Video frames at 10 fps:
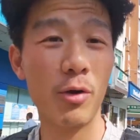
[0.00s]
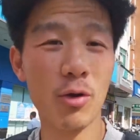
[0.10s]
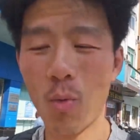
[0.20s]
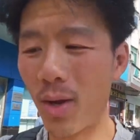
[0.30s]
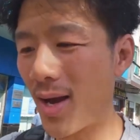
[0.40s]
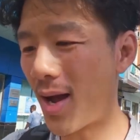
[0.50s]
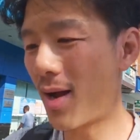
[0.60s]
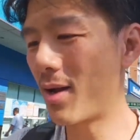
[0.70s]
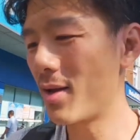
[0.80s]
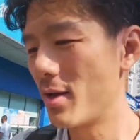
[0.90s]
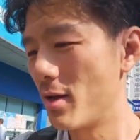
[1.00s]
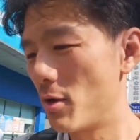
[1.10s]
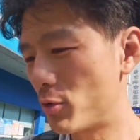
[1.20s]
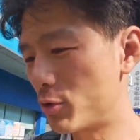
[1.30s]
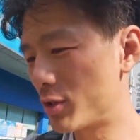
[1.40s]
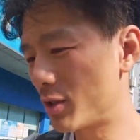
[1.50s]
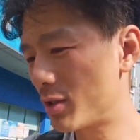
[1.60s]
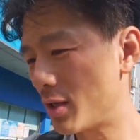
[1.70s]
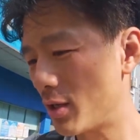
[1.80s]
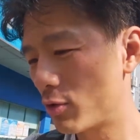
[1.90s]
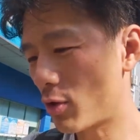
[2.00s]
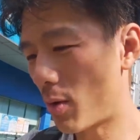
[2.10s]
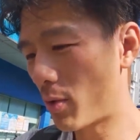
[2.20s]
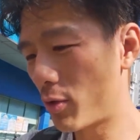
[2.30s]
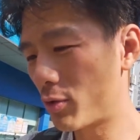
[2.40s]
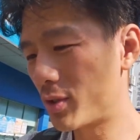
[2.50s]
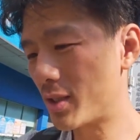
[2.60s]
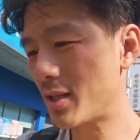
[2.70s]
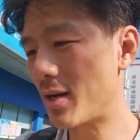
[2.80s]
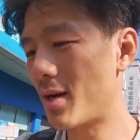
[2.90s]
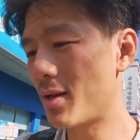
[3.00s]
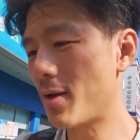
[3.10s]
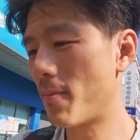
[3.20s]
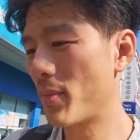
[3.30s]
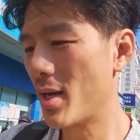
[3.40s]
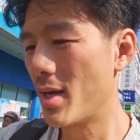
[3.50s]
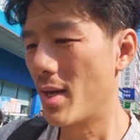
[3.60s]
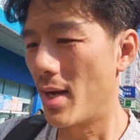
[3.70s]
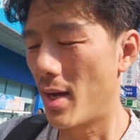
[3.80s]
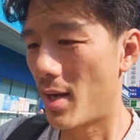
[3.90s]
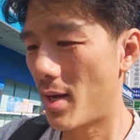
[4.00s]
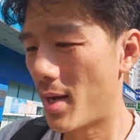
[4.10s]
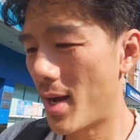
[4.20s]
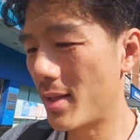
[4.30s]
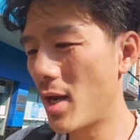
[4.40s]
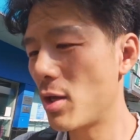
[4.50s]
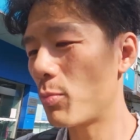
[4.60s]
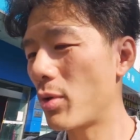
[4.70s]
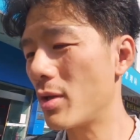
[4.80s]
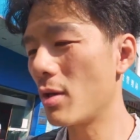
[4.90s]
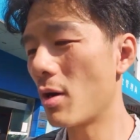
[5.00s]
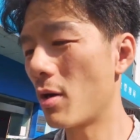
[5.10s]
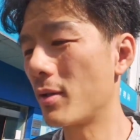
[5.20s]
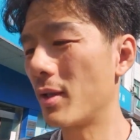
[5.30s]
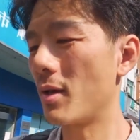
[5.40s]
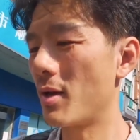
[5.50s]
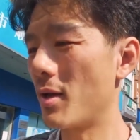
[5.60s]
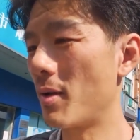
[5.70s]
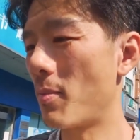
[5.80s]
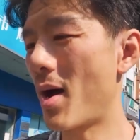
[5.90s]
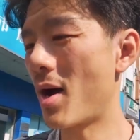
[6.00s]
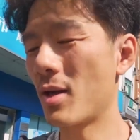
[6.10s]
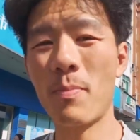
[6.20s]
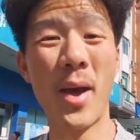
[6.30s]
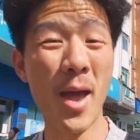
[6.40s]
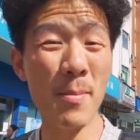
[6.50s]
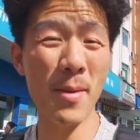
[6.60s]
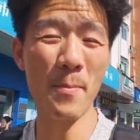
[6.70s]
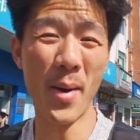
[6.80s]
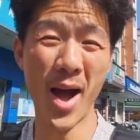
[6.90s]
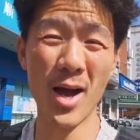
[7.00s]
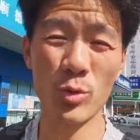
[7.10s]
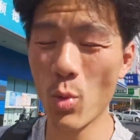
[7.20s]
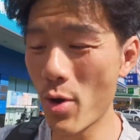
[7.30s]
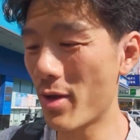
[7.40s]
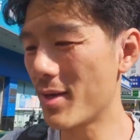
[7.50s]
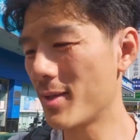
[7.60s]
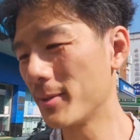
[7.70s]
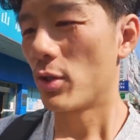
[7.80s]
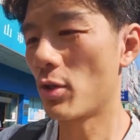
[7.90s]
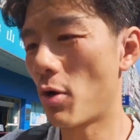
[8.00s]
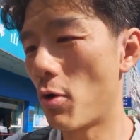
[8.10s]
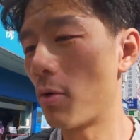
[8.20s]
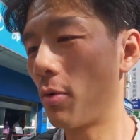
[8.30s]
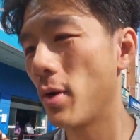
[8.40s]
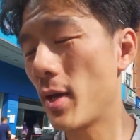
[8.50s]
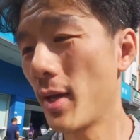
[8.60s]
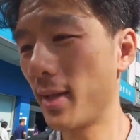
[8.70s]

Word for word: only got one card registered, so I'm gonna use this card. Uh, and then print your pa payment password. So